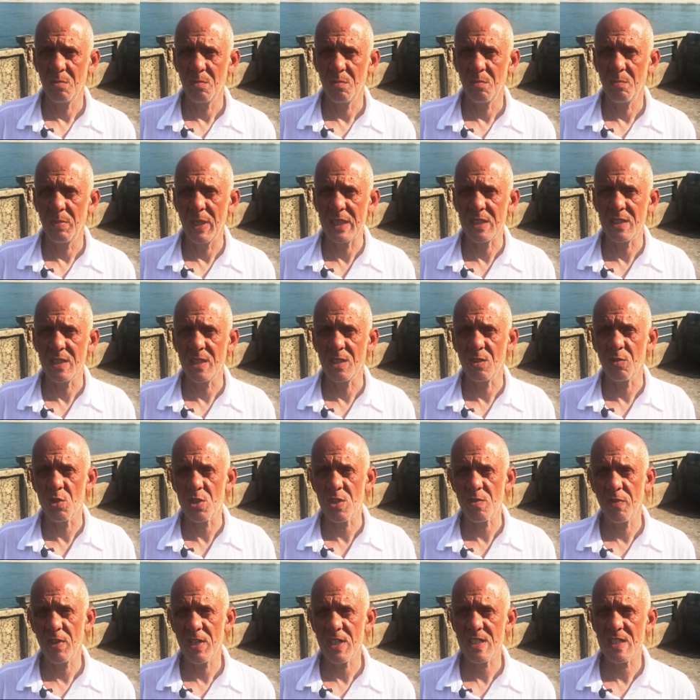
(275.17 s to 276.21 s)
but it
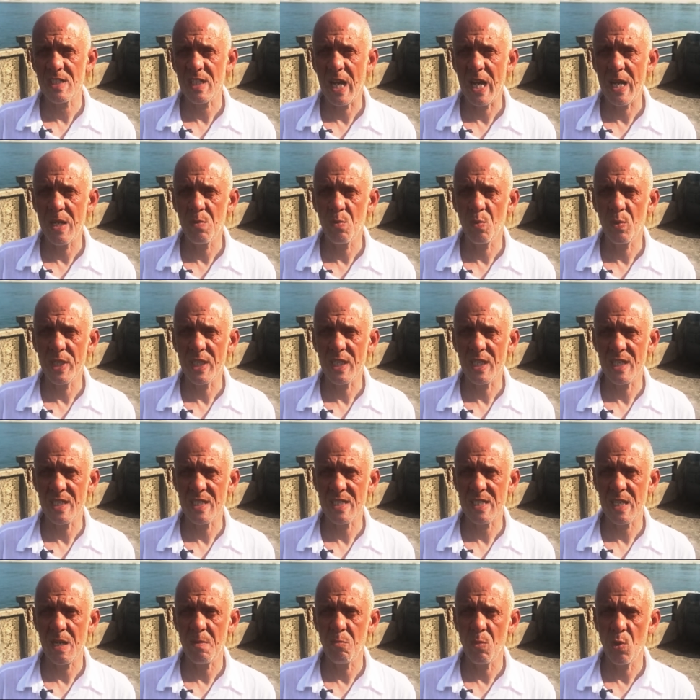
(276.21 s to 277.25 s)
was first time we had
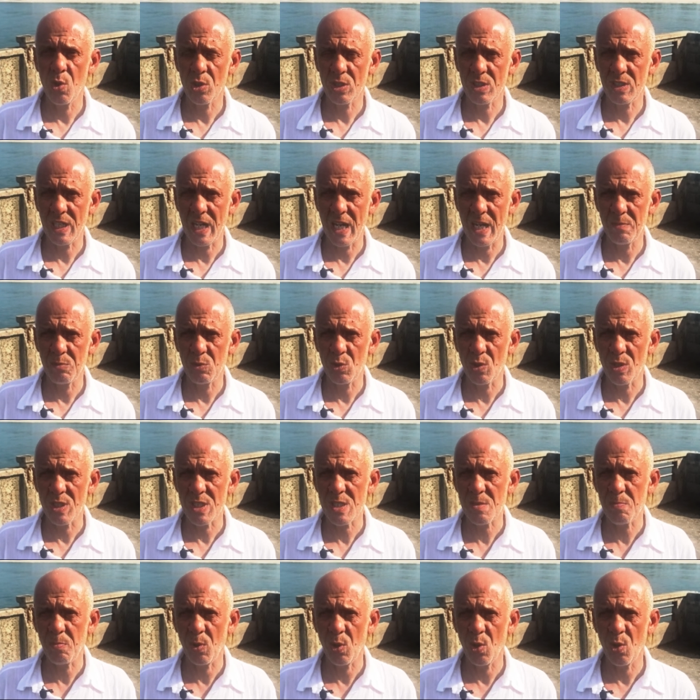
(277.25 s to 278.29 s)
some more time to
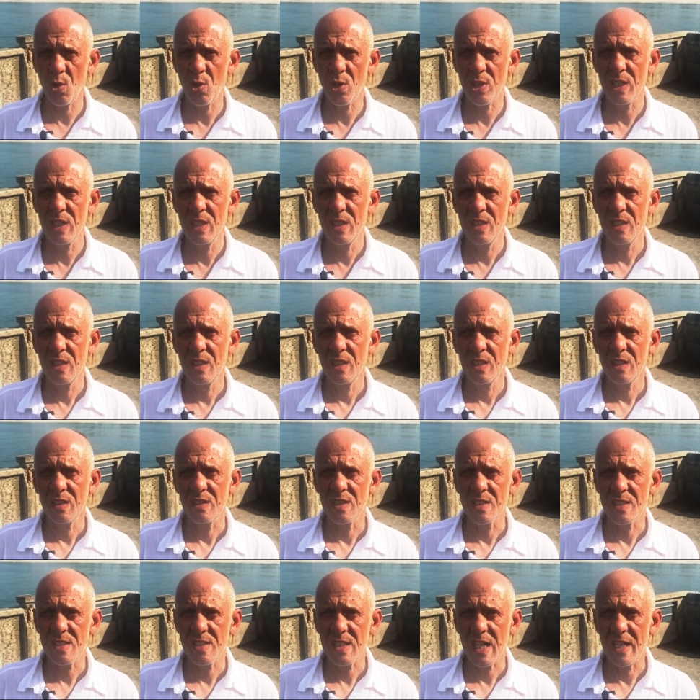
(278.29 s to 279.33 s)
explore
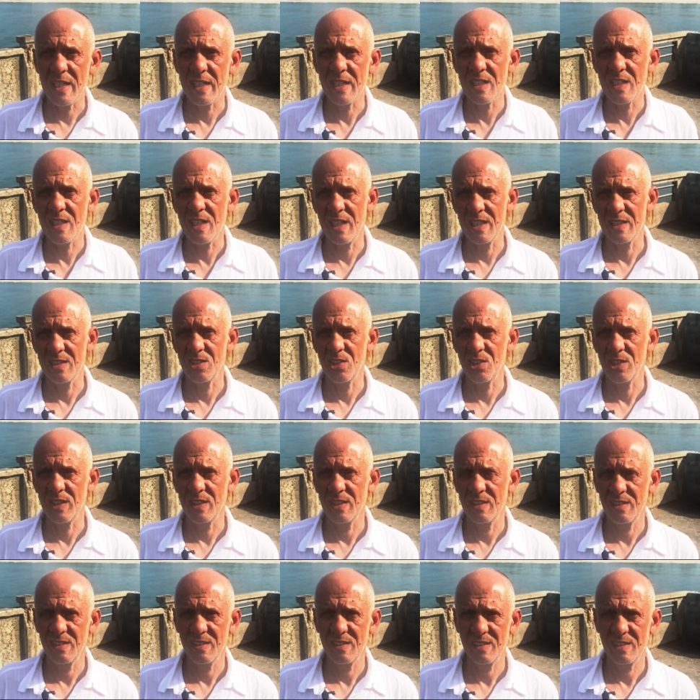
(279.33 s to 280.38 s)
the stunning country.
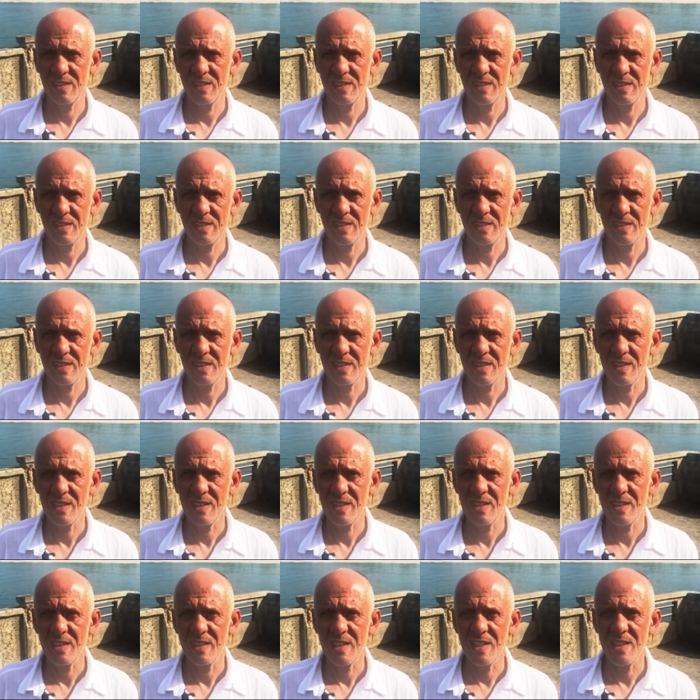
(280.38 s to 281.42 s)

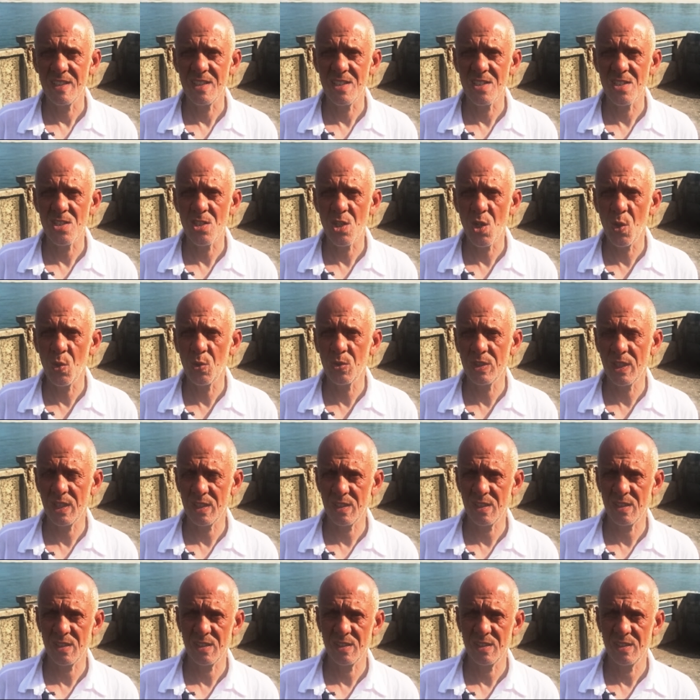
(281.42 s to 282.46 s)
It is known that
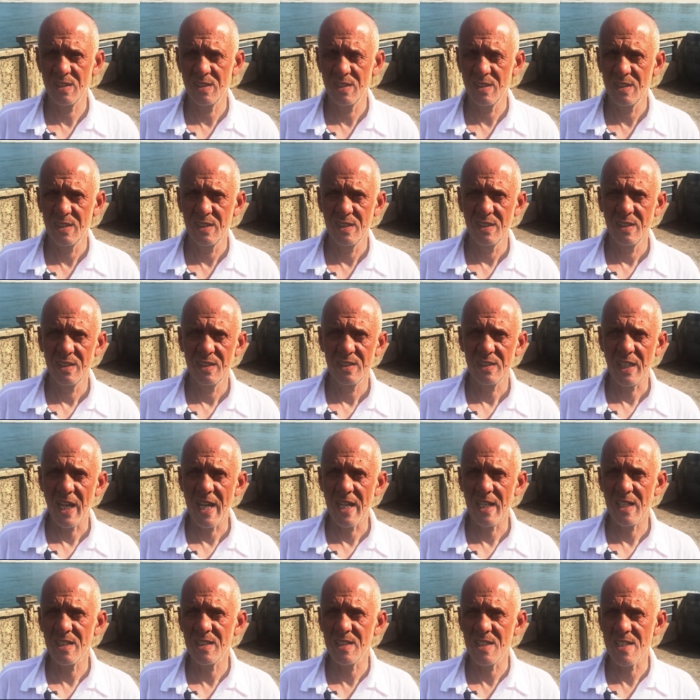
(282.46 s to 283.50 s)

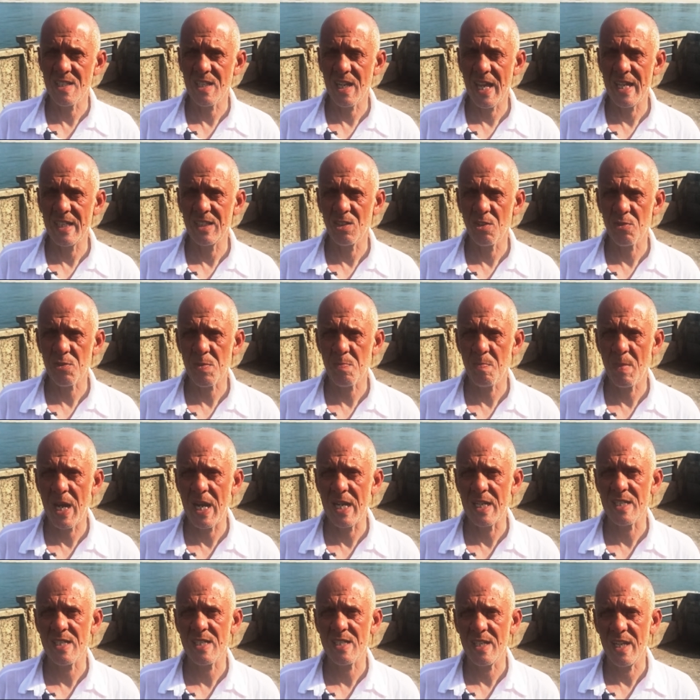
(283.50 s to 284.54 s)
Thailand is land of
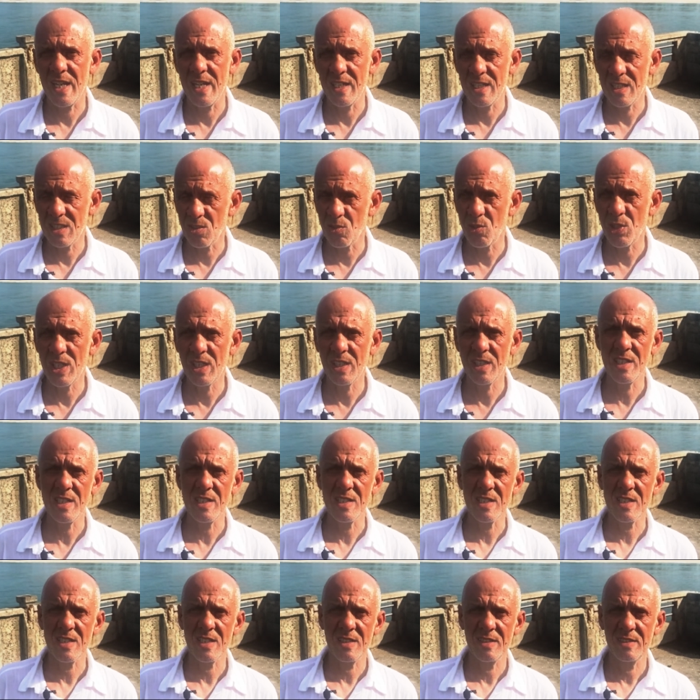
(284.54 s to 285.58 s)
smiles, and it really
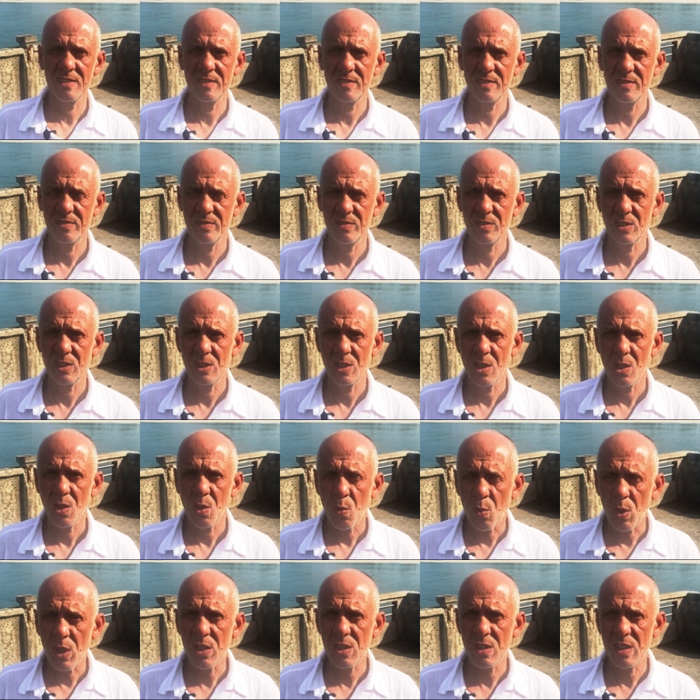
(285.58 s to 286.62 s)
is.
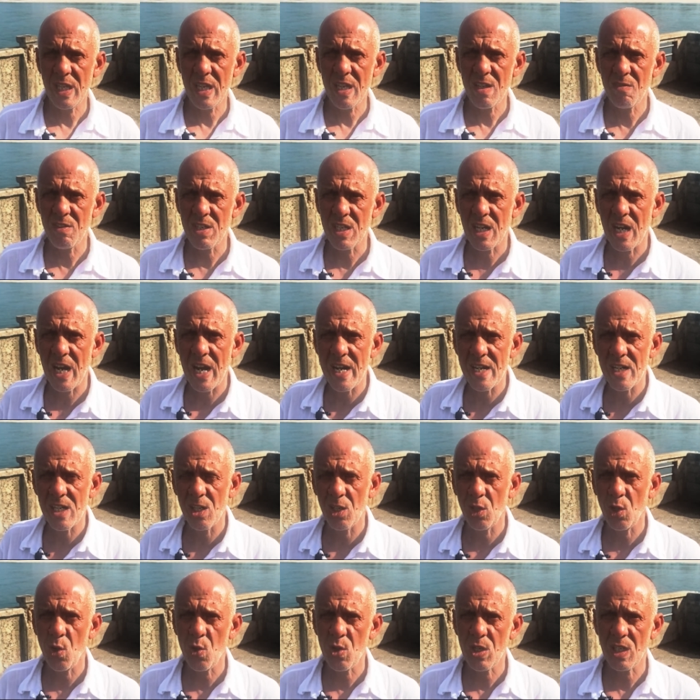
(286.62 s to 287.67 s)
One day we hire a
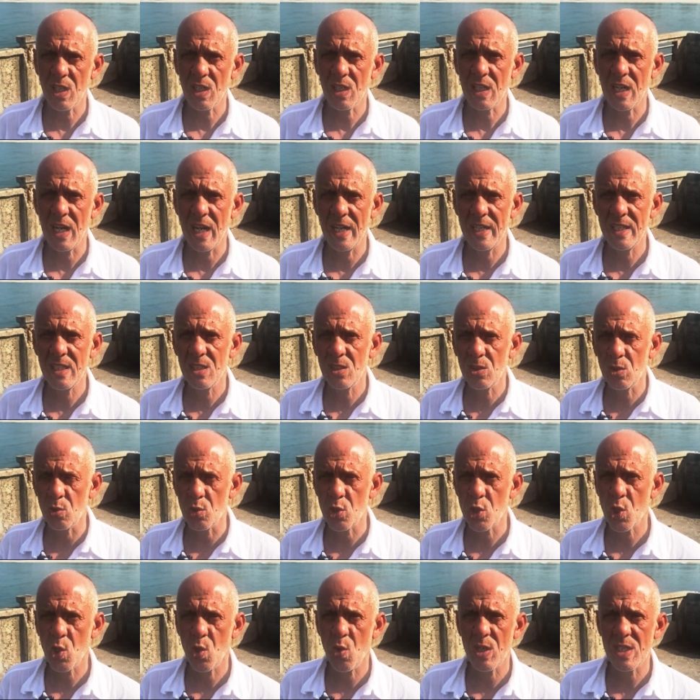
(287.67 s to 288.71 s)
local guy to
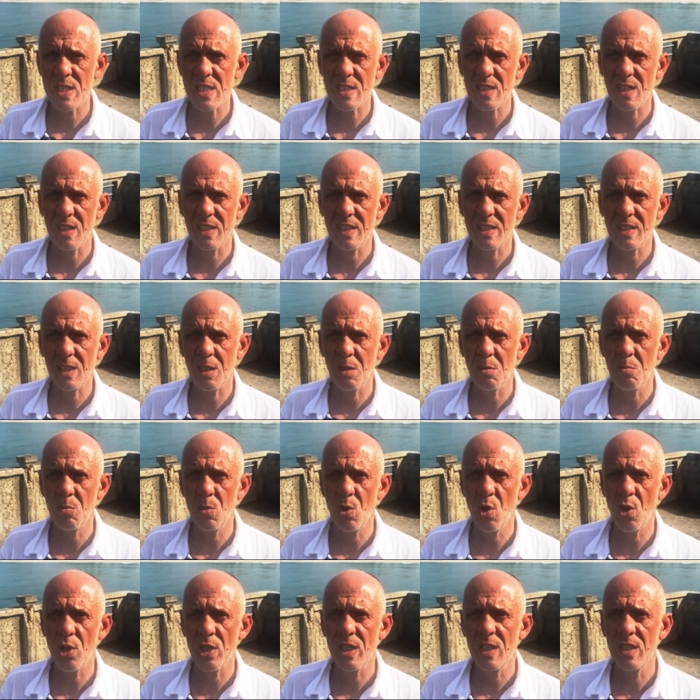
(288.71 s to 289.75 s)
show us a little
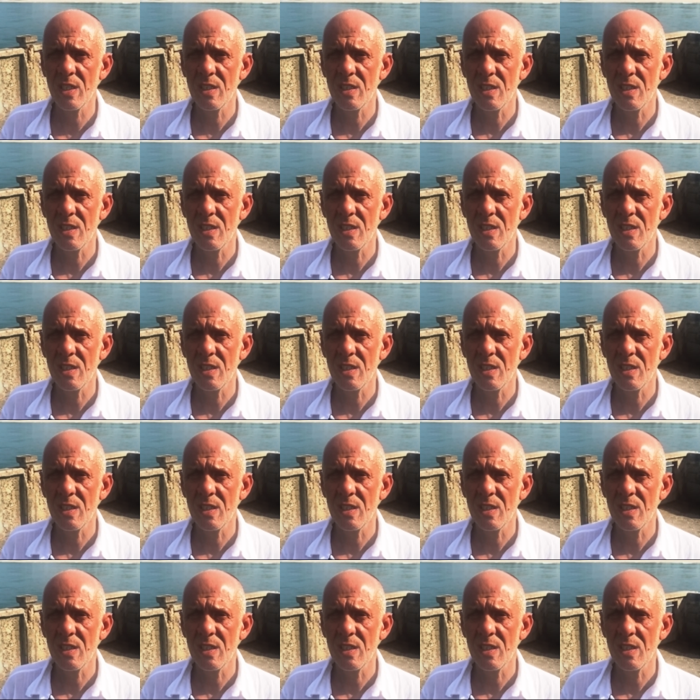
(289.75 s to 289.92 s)
more